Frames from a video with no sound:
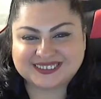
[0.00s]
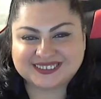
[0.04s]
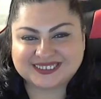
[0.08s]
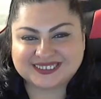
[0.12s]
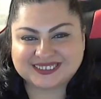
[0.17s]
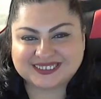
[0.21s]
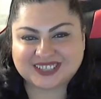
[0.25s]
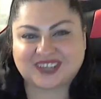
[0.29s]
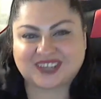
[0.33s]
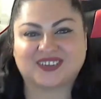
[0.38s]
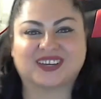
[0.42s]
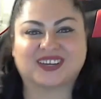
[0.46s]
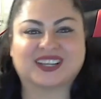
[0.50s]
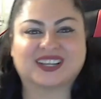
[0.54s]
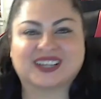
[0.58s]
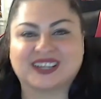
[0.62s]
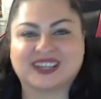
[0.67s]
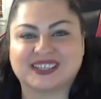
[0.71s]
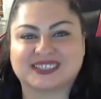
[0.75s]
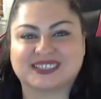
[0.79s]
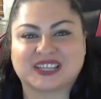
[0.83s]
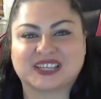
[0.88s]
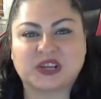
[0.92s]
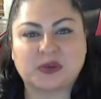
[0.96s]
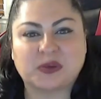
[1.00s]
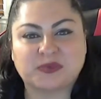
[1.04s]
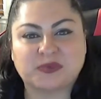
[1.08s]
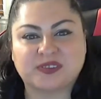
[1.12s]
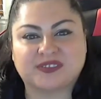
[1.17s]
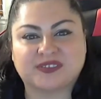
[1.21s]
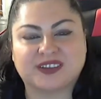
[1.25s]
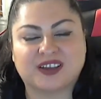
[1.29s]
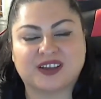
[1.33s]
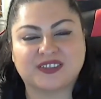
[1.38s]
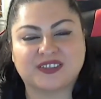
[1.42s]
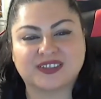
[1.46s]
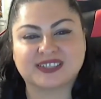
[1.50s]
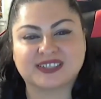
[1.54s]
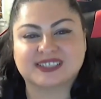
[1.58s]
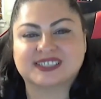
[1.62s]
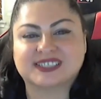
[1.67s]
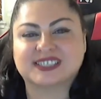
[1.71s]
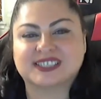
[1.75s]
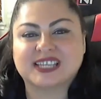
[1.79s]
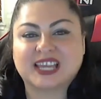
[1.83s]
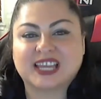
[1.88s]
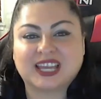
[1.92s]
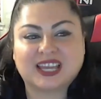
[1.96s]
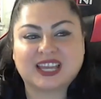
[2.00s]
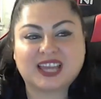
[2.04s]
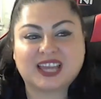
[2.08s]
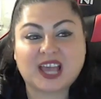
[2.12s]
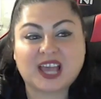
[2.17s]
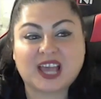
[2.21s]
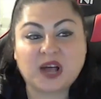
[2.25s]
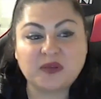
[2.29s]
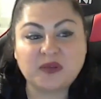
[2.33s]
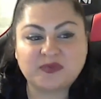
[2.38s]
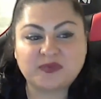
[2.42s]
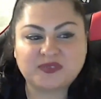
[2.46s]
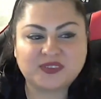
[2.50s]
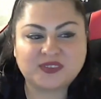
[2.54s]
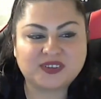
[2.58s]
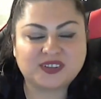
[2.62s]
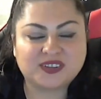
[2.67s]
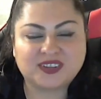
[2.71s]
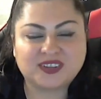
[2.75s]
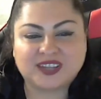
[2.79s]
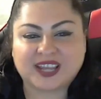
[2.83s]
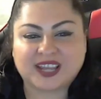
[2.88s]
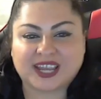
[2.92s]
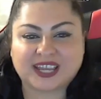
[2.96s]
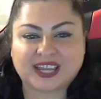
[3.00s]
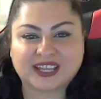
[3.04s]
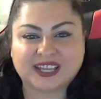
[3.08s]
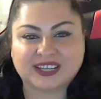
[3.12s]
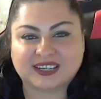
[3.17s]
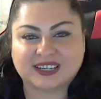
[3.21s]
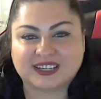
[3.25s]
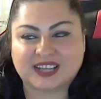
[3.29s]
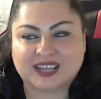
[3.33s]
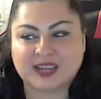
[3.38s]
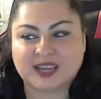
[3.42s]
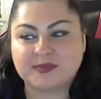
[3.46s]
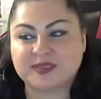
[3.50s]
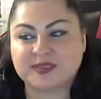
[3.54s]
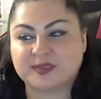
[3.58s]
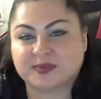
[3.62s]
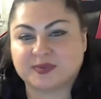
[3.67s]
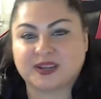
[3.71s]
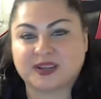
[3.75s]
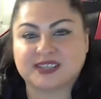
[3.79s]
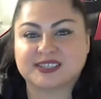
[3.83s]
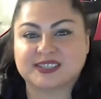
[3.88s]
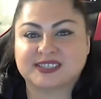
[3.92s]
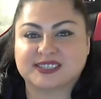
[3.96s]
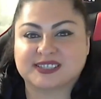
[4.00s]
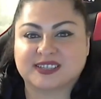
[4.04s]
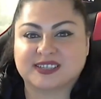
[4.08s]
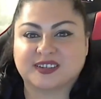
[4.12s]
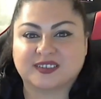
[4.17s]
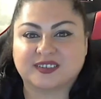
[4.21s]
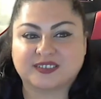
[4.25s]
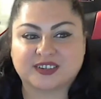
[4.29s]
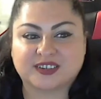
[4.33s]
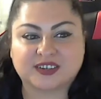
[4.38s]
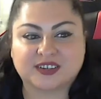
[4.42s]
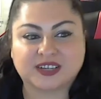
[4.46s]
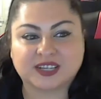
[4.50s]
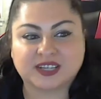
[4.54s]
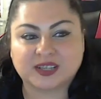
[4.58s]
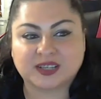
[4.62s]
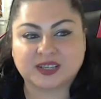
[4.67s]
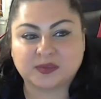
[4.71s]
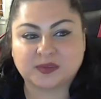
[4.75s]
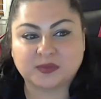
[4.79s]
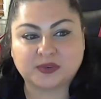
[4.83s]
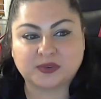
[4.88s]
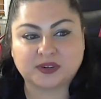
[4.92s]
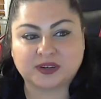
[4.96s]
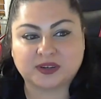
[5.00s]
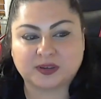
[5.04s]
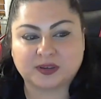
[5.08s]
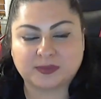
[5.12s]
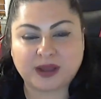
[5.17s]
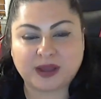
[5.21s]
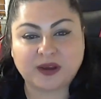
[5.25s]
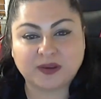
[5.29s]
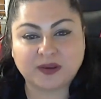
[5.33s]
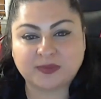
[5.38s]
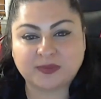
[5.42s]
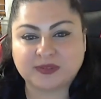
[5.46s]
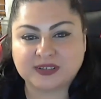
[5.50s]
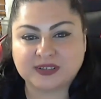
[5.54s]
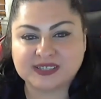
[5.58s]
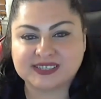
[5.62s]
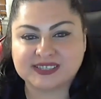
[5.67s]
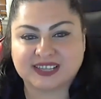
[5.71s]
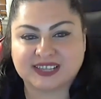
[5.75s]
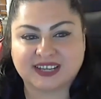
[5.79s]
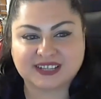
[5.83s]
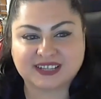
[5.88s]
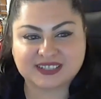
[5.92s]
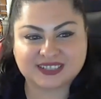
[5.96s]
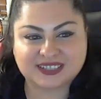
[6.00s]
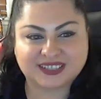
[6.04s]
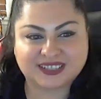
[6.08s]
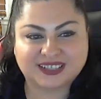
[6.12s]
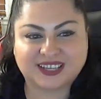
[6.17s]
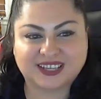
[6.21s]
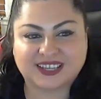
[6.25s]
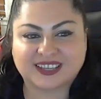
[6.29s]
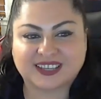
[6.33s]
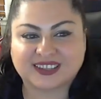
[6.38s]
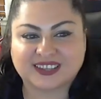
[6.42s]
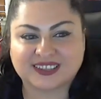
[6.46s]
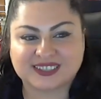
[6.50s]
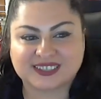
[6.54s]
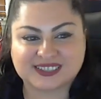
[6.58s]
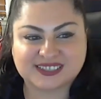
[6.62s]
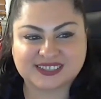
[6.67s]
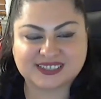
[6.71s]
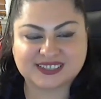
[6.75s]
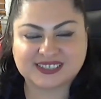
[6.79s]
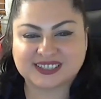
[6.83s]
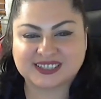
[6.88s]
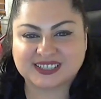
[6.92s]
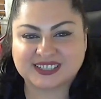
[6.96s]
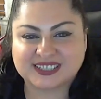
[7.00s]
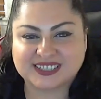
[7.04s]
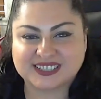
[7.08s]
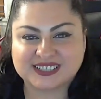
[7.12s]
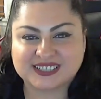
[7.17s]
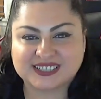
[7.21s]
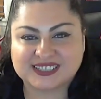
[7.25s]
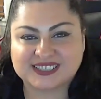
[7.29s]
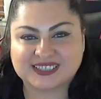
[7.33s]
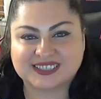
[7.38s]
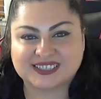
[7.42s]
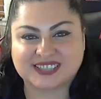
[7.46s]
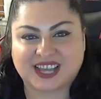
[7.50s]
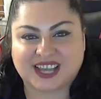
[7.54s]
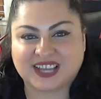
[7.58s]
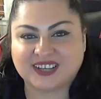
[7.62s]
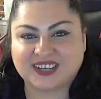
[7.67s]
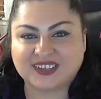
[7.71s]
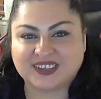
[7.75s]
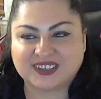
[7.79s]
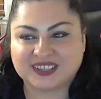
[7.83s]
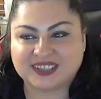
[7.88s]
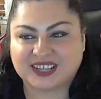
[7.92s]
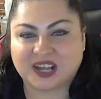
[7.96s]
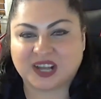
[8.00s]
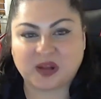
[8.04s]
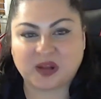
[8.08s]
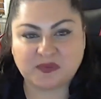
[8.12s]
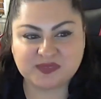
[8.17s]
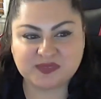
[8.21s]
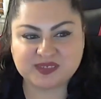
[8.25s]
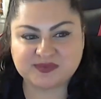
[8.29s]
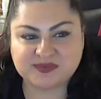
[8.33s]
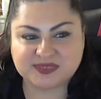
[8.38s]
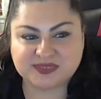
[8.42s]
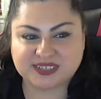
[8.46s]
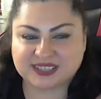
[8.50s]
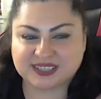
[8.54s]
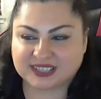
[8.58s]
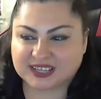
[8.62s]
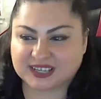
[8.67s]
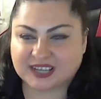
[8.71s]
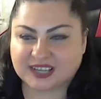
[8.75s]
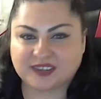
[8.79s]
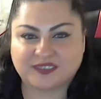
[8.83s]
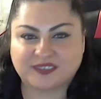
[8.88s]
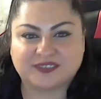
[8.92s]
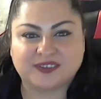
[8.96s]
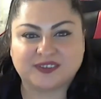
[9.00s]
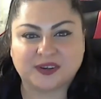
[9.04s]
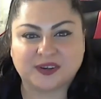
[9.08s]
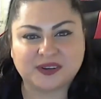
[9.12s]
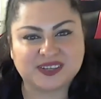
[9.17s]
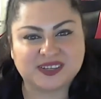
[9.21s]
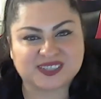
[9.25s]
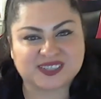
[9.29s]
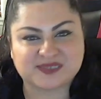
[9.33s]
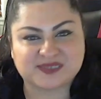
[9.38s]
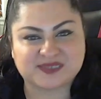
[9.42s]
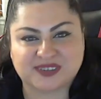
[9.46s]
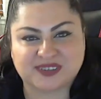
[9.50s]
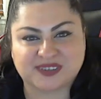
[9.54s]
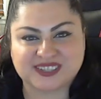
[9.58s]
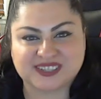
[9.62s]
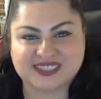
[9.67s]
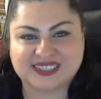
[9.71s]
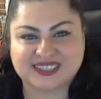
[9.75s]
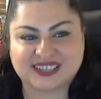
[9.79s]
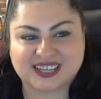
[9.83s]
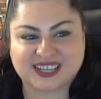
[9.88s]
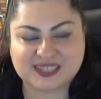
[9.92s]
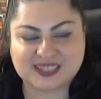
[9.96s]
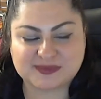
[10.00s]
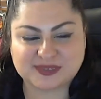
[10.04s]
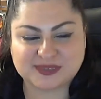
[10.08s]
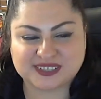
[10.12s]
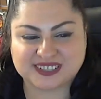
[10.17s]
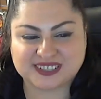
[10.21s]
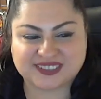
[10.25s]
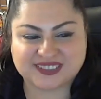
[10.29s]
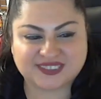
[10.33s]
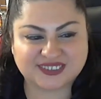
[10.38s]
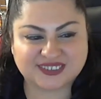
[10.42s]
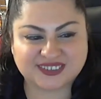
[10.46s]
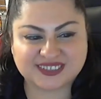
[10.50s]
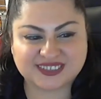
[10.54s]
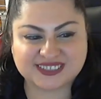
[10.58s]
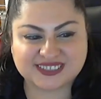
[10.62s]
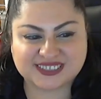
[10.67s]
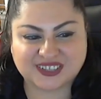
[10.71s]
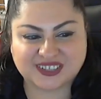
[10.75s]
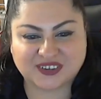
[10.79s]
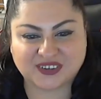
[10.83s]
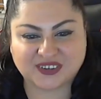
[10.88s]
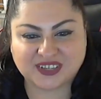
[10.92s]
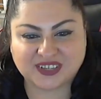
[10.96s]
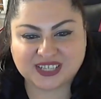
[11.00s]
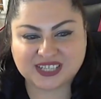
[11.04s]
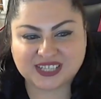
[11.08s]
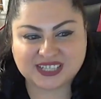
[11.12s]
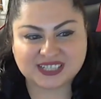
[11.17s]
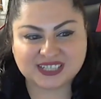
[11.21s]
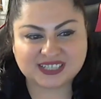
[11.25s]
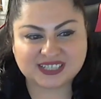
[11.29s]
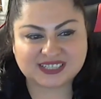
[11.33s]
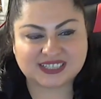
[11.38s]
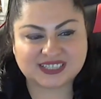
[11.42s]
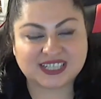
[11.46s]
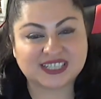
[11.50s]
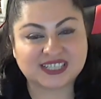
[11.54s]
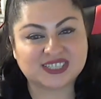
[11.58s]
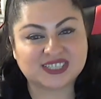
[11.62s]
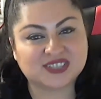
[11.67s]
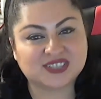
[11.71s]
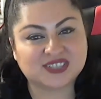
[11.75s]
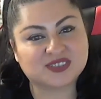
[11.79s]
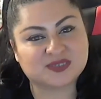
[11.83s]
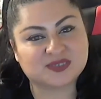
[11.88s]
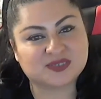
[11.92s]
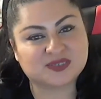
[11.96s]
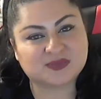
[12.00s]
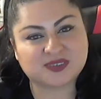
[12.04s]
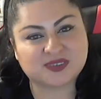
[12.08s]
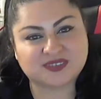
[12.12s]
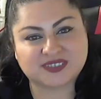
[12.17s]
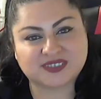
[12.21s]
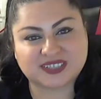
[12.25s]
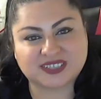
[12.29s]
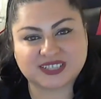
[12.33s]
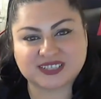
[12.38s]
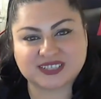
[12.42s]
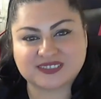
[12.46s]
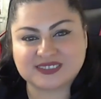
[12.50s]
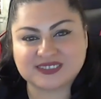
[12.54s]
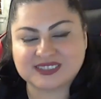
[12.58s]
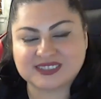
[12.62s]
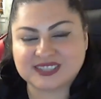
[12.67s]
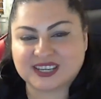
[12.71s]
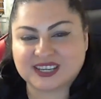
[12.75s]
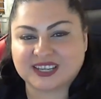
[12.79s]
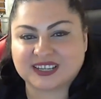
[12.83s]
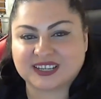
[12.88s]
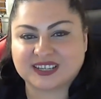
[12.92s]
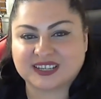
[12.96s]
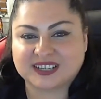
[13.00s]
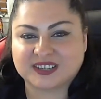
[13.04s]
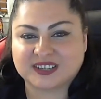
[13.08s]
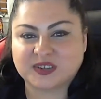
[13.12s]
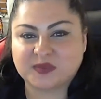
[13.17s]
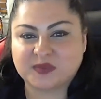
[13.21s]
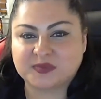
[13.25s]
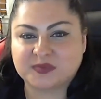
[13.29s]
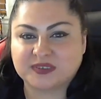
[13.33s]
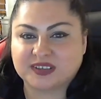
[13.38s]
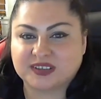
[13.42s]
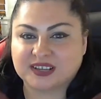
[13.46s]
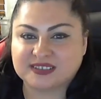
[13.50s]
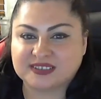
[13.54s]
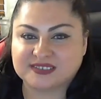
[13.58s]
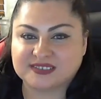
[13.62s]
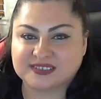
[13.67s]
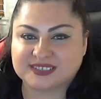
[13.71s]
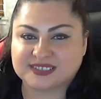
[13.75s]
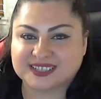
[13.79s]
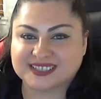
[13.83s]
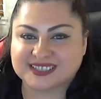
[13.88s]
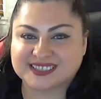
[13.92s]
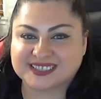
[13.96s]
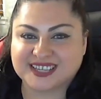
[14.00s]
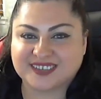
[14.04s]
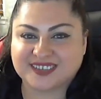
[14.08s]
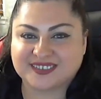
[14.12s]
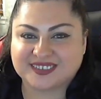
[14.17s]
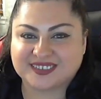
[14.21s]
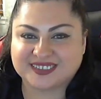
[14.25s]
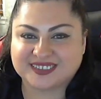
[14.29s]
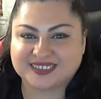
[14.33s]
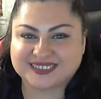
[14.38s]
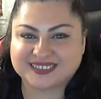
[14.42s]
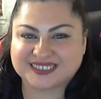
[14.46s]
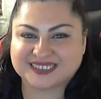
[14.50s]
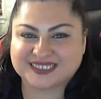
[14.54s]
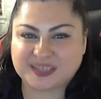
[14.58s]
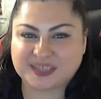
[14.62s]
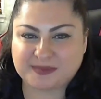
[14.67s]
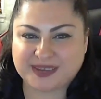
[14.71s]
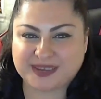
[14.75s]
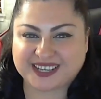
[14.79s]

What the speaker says: Alright guys, I hope you found this helpful, and I'm in the process of creating more PowerPoints. I actually like this style. It helps me kind of focus more, so that's pretty cool. So stay tuned to more videos, and I hope you guys are staying safe. Bye